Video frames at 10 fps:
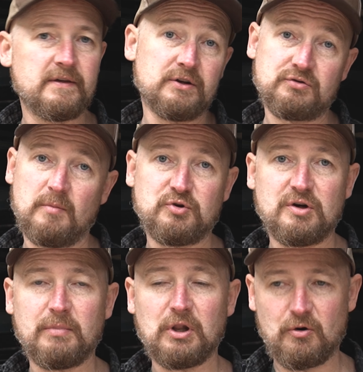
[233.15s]

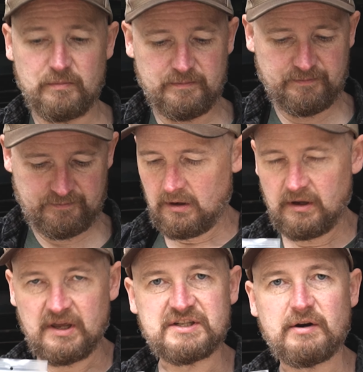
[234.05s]
description below.
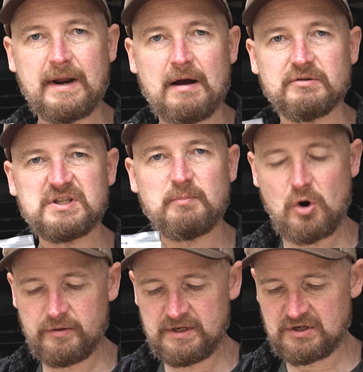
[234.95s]
Considering how
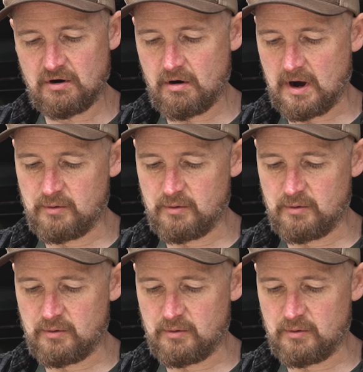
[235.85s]
small these are,